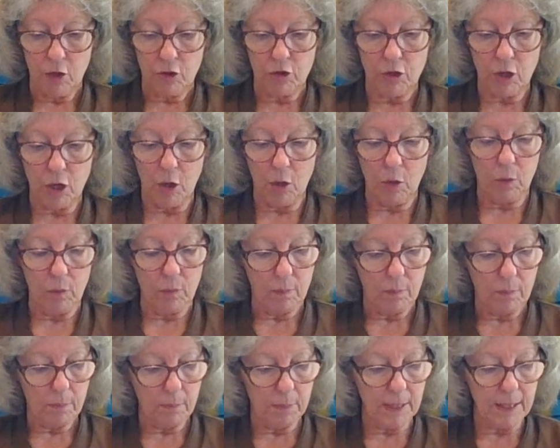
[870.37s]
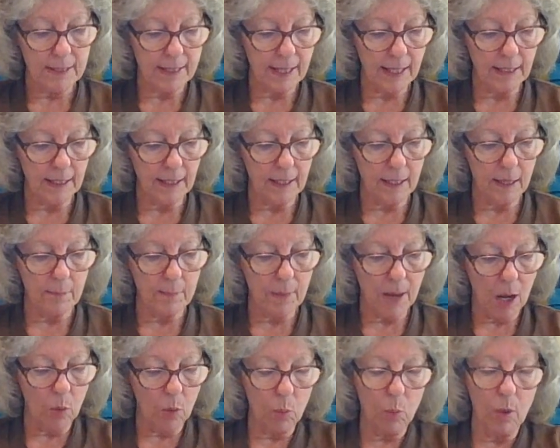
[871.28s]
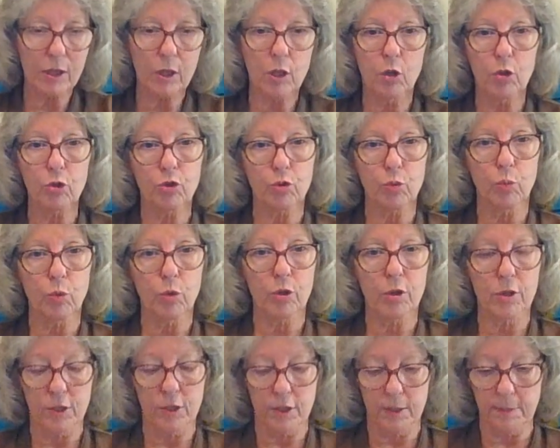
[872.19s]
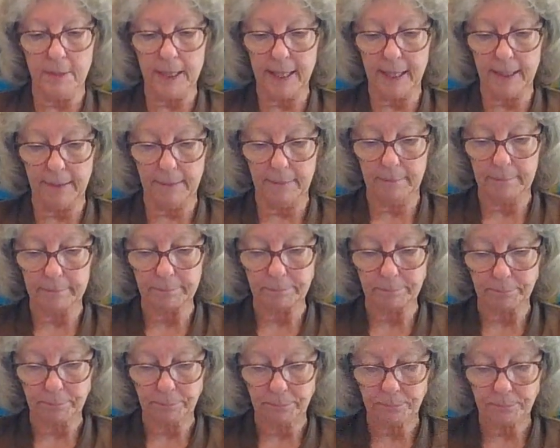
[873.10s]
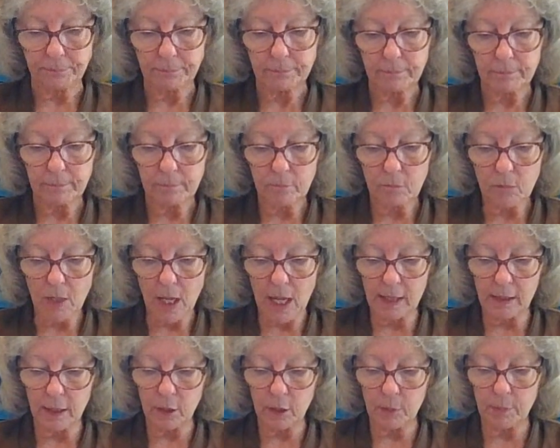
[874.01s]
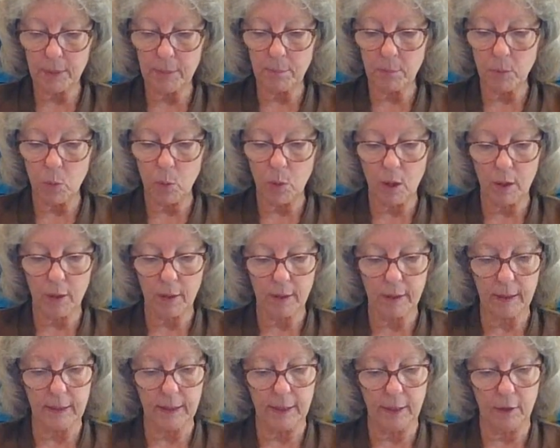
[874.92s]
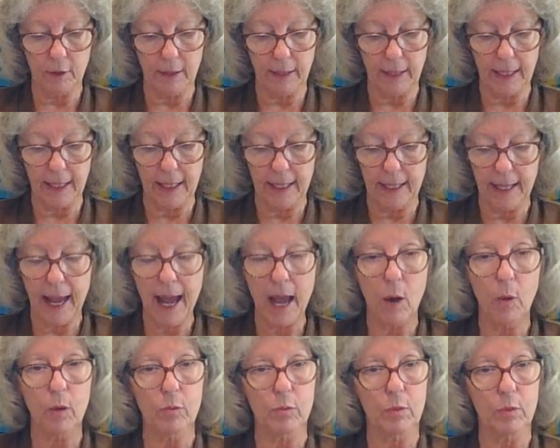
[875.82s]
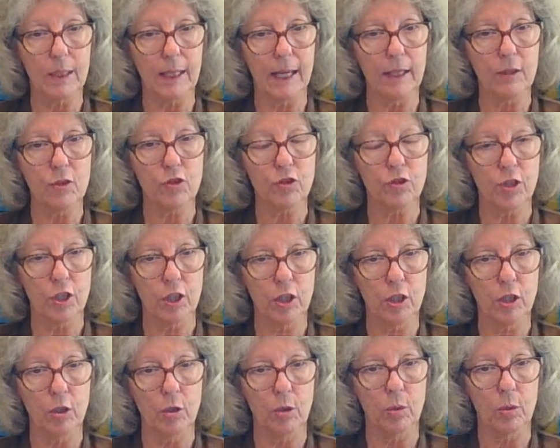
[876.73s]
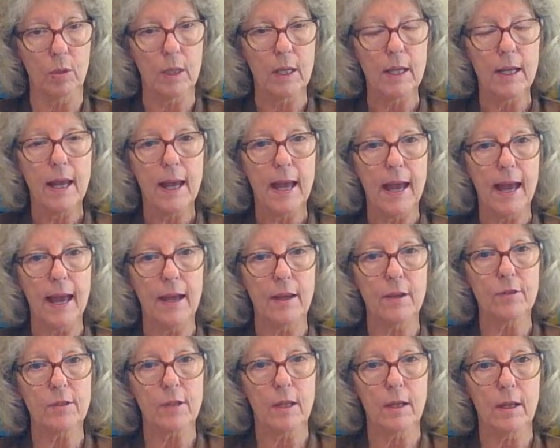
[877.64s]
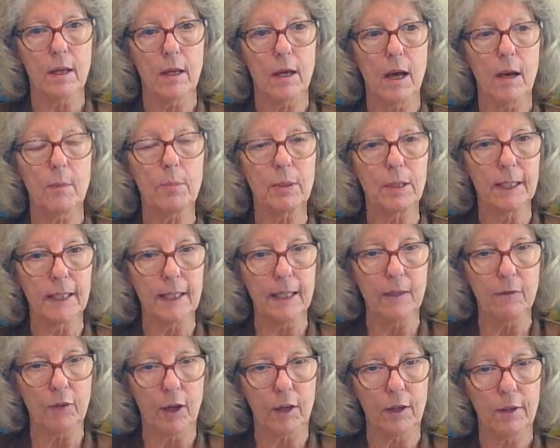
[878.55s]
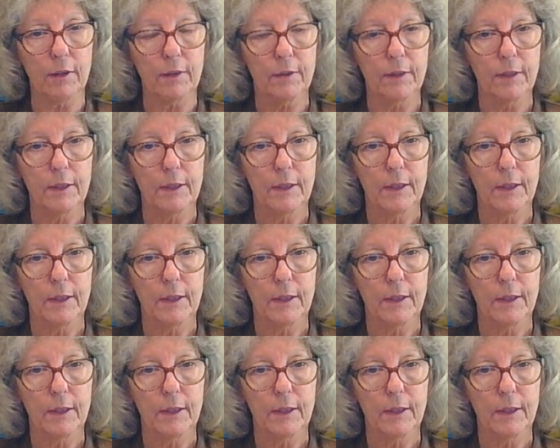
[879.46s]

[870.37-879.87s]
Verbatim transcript: So be thinking about what those words mean a little bit more clearly and how it relates to you as a, a believer.